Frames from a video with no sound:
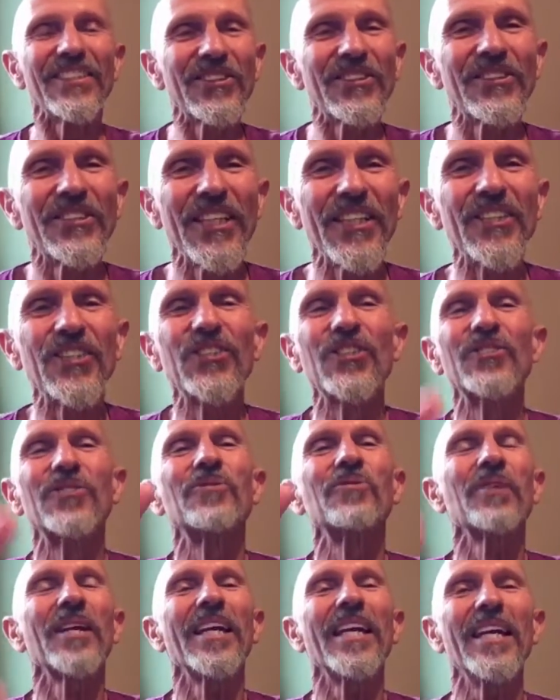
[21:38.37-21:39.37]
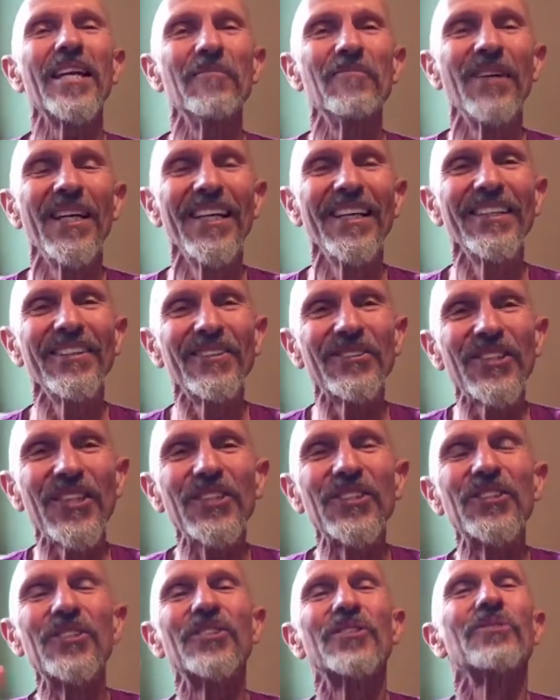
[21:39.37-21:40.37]
You just stream
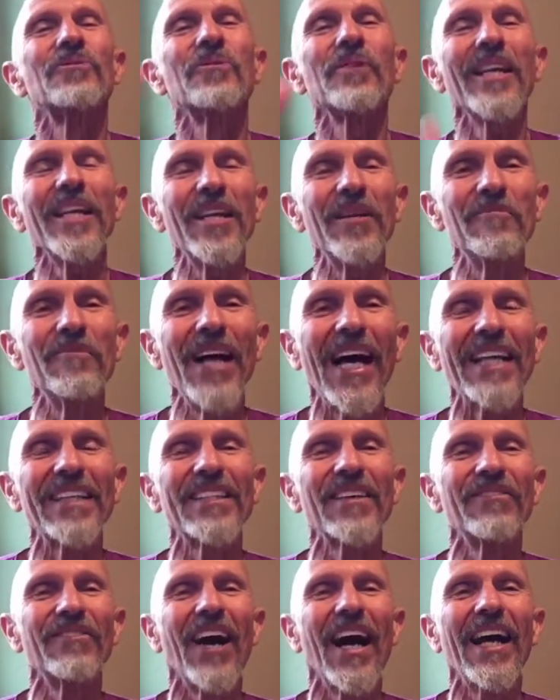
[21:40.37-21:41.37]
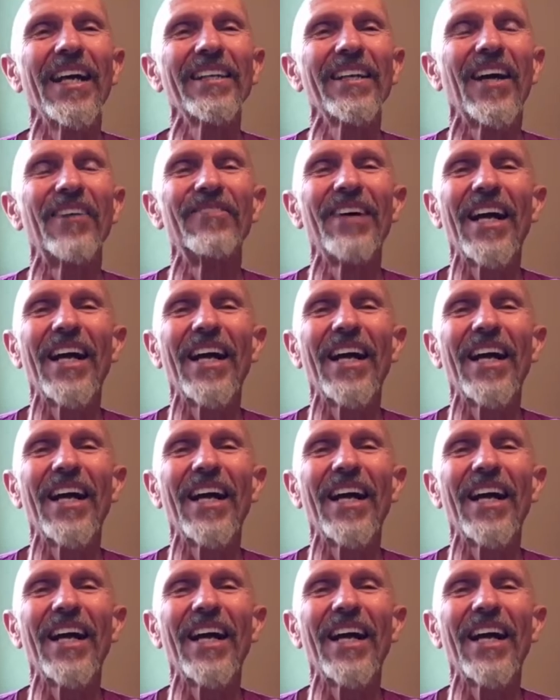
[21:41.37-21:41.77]
that divine love.